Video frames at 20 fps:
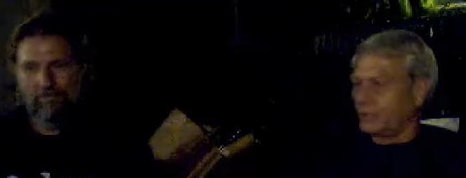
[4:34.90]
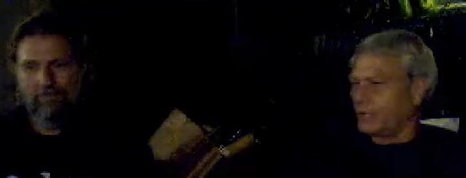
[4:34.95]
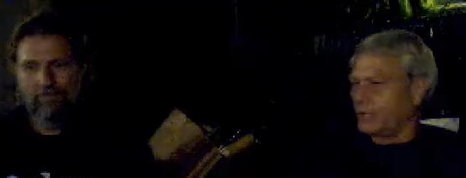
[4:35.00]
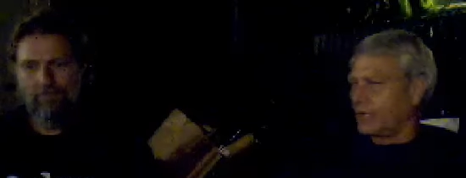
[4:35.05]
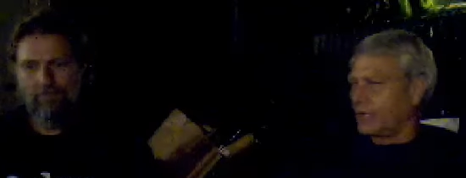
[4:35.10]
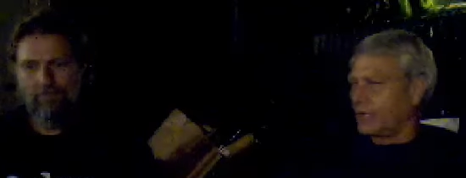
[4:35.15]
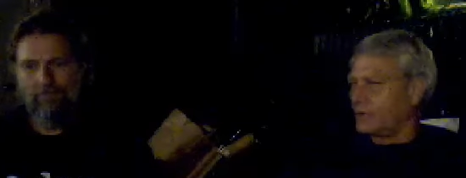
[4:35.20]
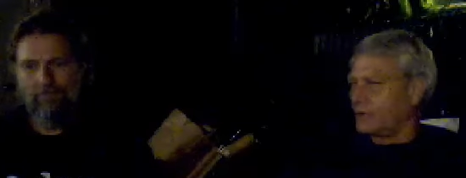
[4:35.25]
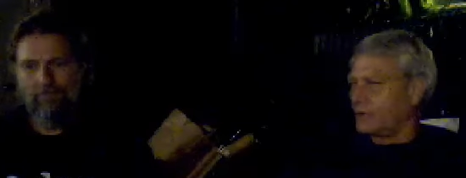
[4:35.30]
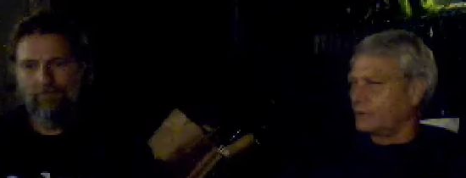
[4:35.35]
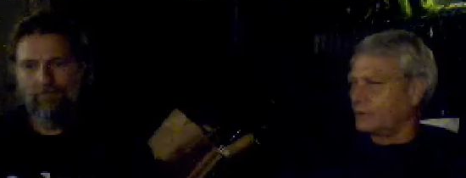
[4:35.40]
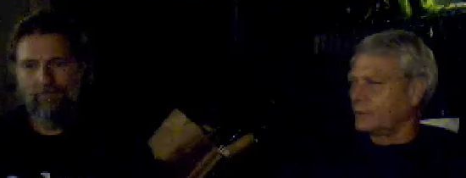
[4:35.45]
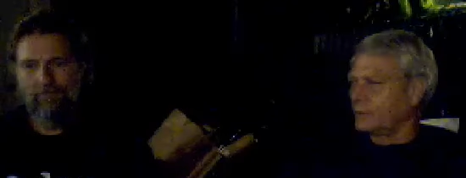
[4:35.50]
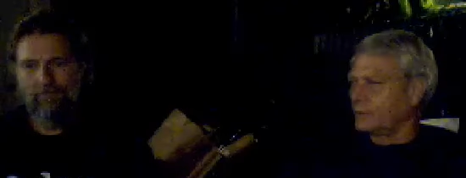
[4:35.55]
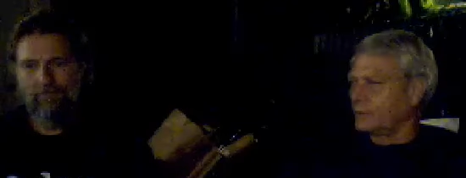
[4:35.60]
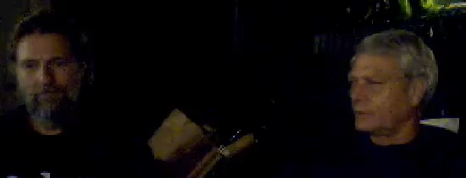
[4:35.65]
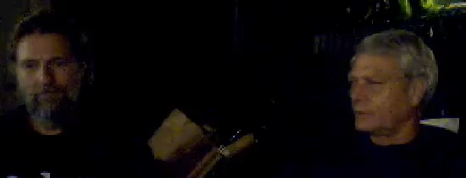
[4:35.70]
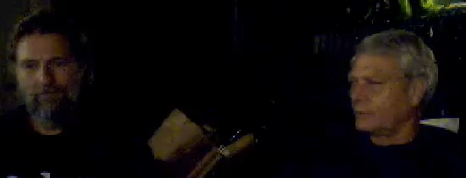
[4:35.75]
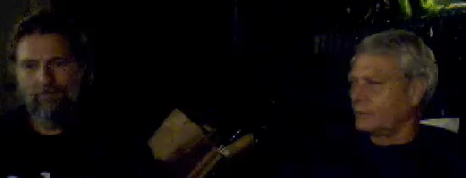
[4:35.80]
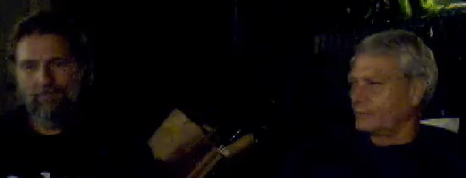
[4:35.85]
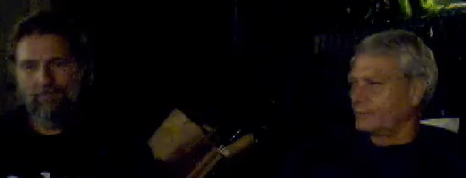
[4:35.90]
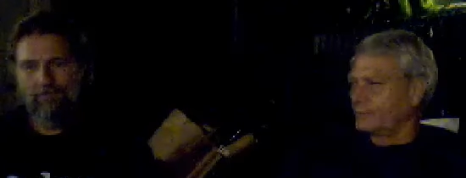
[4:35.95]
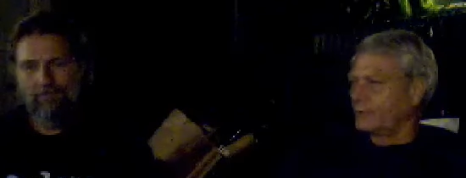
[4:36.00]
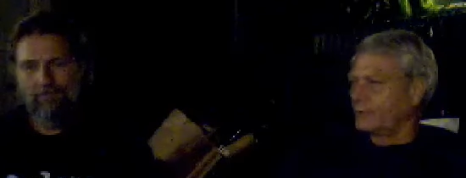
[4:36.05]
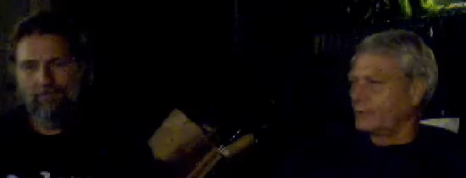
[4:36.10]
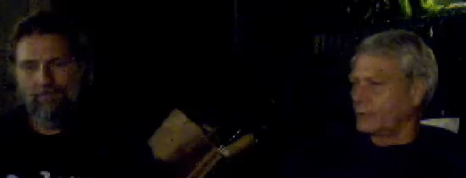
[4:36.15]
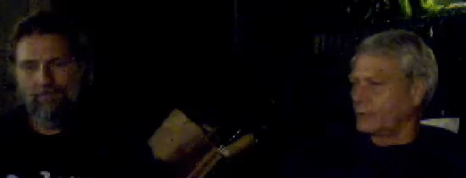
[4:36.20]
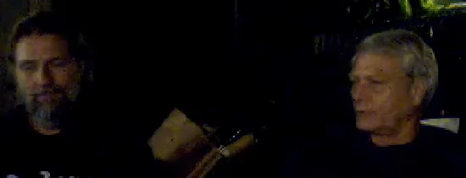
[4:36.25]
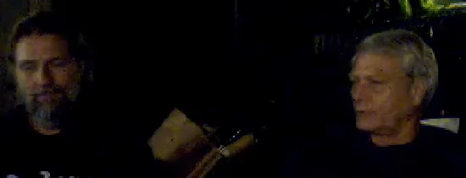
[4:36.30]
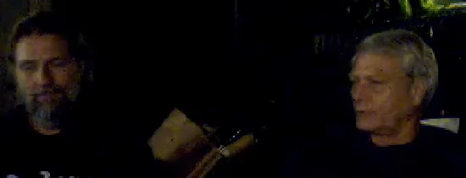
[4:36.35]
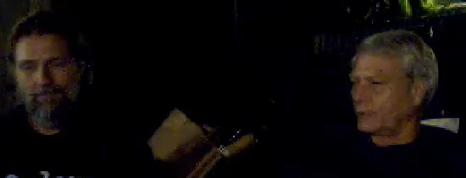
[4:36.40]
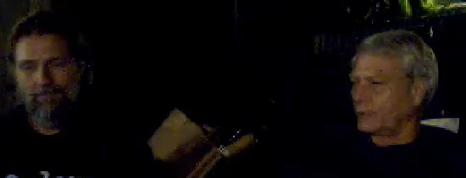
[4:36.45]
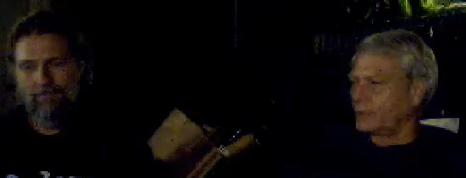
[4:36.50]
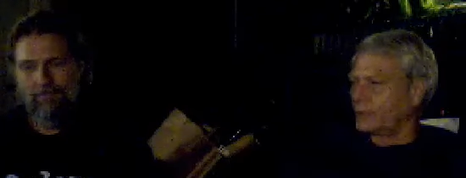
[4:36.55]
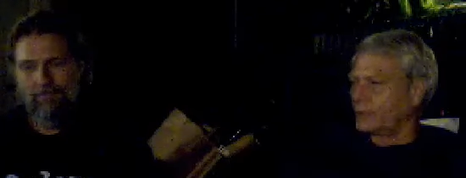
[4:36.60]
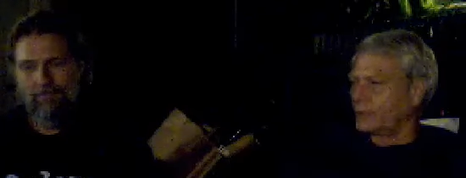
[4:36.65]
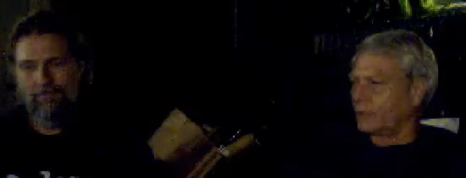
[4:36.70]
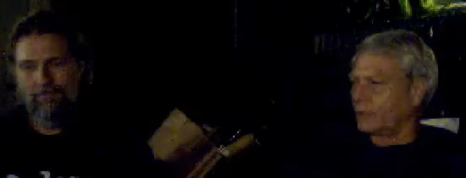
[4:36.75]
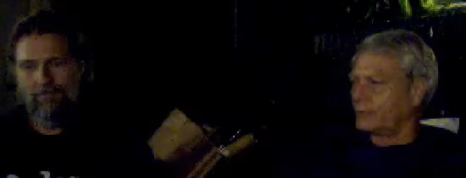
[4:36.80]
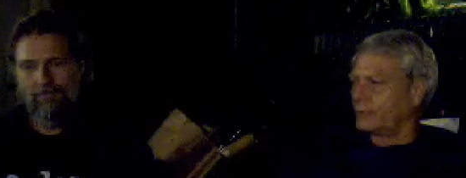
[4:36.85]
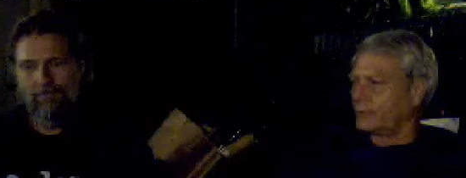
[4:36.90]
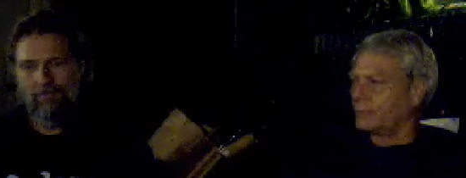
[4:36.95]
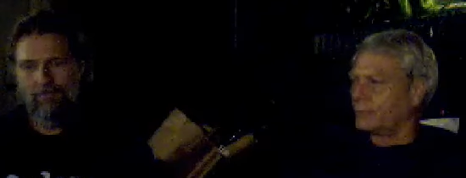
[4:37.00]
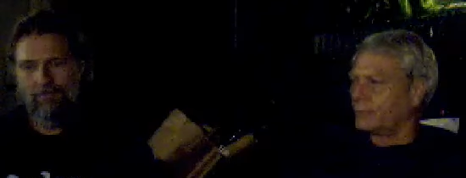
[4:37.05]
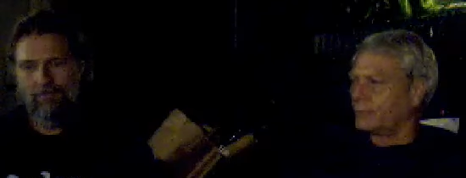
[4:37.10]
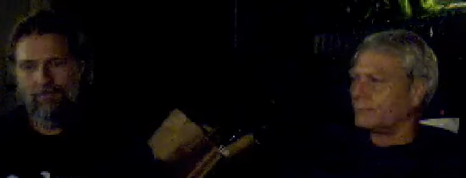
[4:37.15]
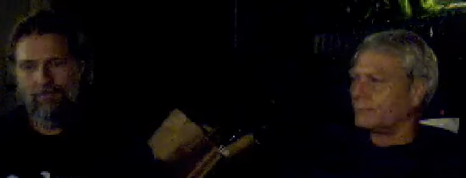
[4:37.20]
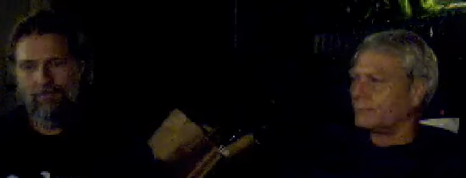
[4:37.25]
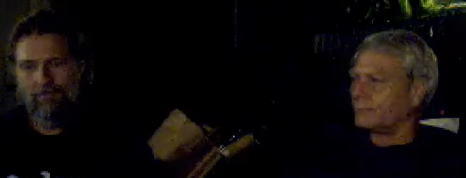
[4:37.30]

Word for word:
Speaker 1: yes, through a fraudulent document.